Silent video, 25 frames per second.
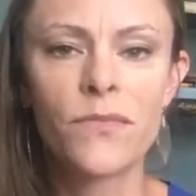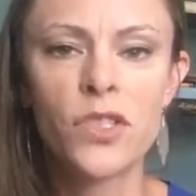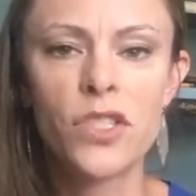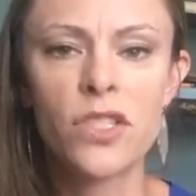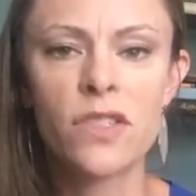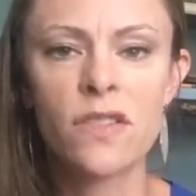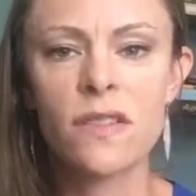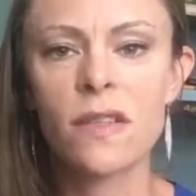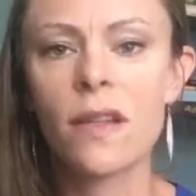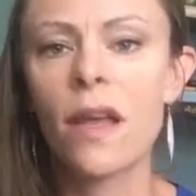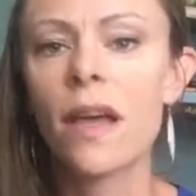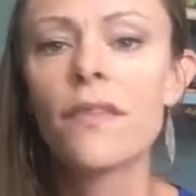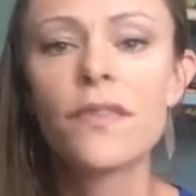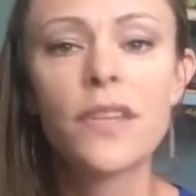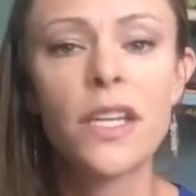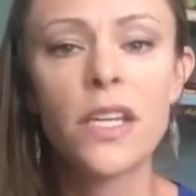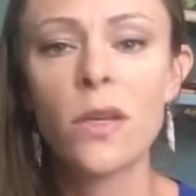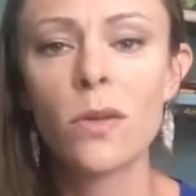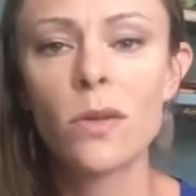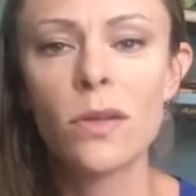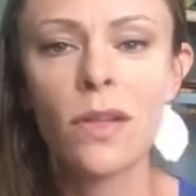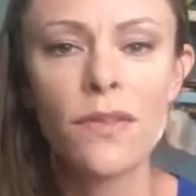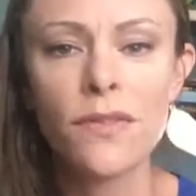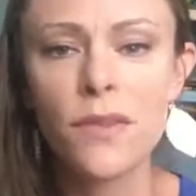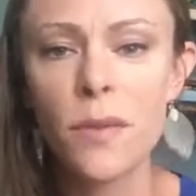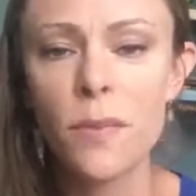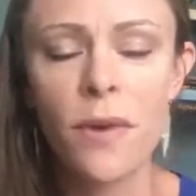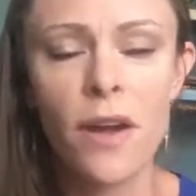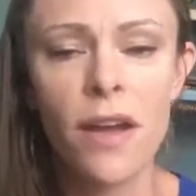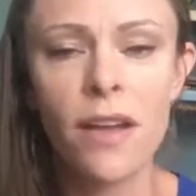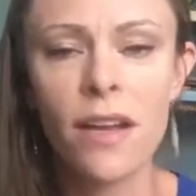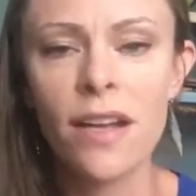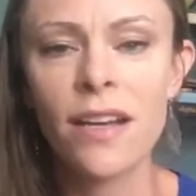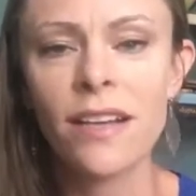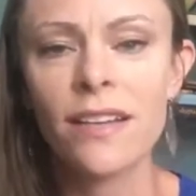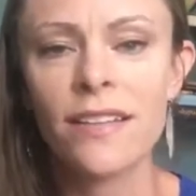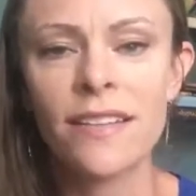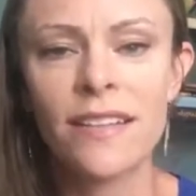just love that you love the
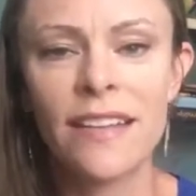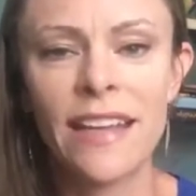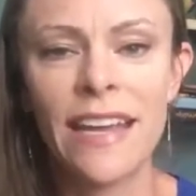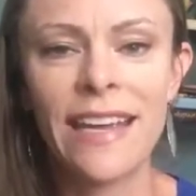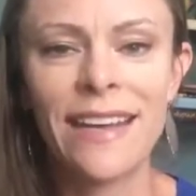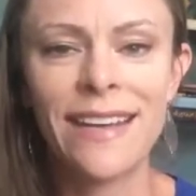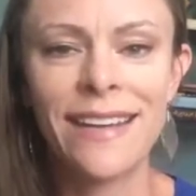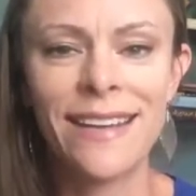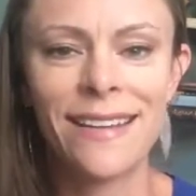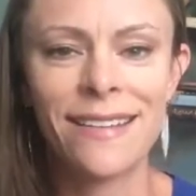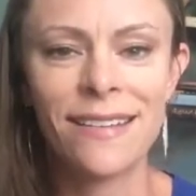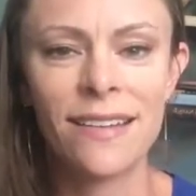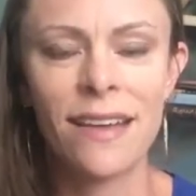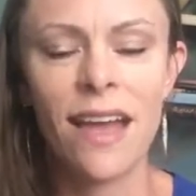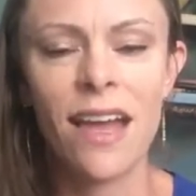product, and